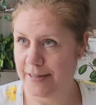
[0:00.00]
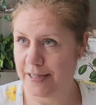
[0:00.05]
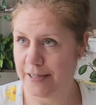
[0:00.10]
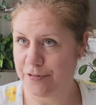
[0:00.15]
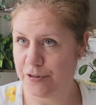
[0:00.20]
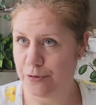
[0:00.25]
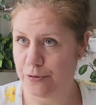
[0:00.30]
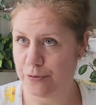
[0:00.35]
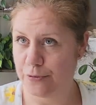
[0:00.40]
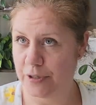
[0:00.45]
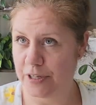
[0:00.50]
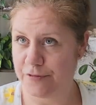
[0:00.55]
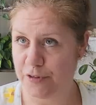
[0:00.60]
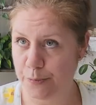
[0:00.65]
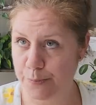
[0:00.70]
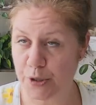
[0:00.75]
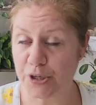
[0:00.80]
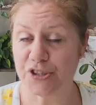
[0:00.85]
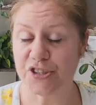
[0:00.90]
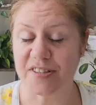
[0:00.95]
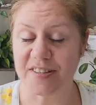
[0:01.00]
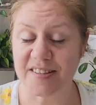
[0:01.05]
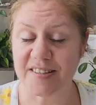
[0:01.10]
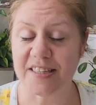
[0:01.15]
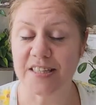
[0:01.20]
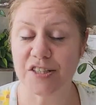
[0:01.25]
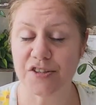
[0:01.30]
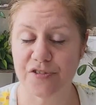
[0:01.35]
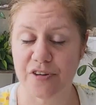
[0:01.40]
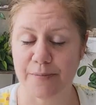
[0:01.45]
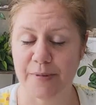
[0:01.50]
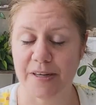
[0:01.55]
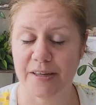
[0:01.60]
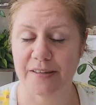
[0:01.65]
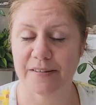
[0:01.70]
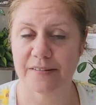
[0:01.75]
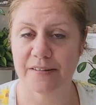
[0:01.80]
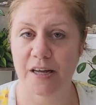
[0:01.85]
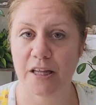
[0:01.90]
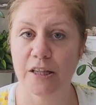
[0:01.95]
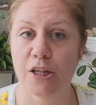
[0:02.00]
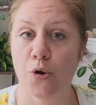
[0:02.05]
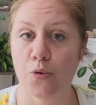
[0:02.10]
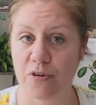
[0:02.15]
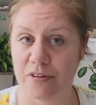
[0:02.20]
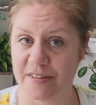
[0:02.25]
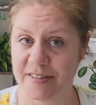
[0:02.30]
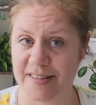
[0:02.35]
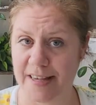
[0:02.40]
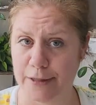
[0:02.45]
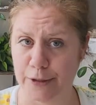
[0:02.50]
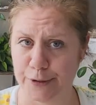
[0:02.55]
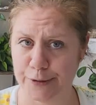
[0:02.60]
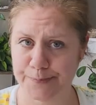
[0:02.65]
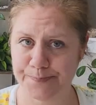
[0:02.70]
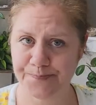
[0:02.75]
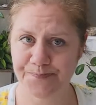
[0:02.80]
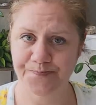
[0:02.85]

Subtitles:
if you purchase seeds from a local seller.